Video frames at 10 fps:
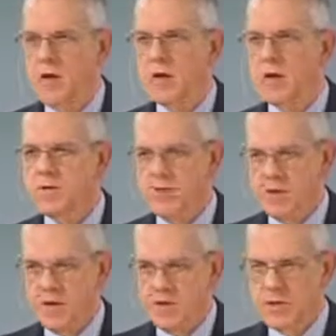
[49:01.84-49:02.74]
lung
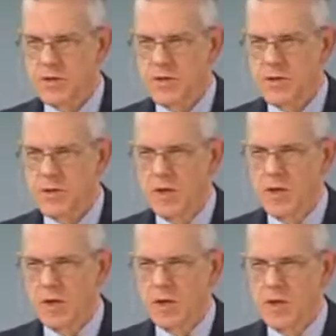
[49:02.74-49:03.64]
disease.
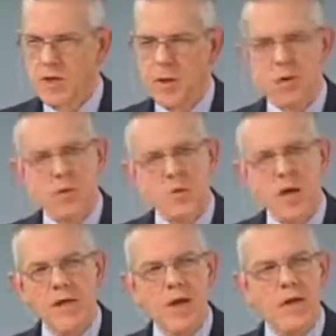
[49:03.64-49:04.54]
The only
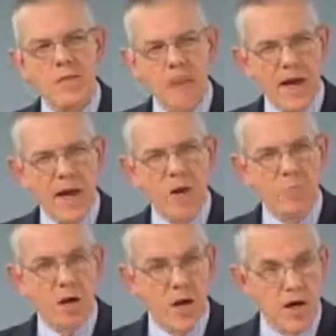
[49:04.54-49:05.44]
way they're going to power
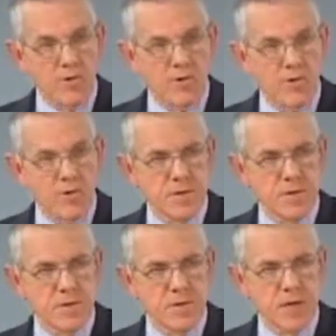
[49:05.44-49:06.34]
pumps
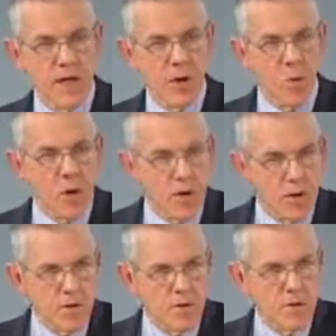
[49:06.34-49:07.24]
to get water,